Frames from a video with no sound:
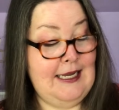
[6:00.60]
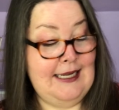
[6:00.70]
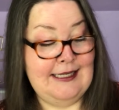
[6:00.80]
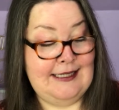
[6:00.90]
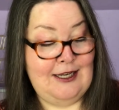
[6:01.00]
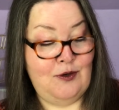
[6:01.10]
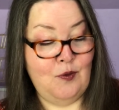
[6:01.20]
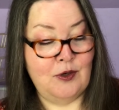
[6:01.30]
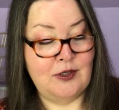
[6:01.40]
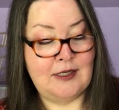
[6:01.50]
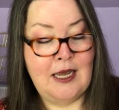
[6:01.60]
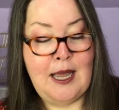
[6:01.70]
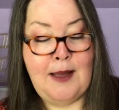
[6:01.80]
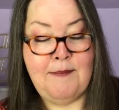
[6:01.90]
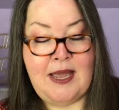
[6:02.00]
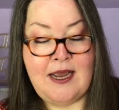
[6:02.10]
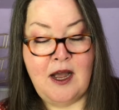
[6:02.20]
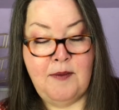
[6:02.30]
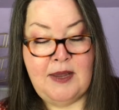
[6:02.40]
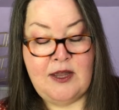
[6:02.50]
Is it yours? may
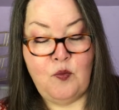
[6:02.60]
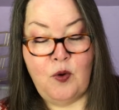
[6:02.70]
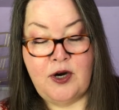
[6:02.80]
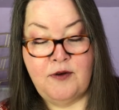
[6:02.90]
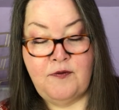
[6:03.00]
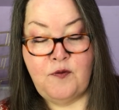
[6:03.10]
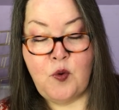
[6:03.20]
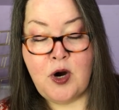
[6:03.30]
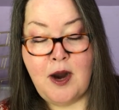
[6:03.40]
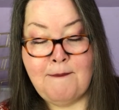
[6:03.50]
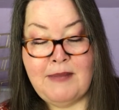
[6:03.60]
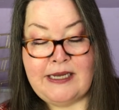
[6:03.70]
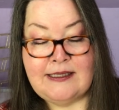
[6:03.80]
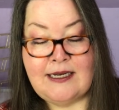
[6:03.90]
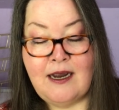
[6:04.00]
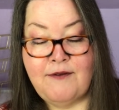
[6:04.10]
come in one of four amazing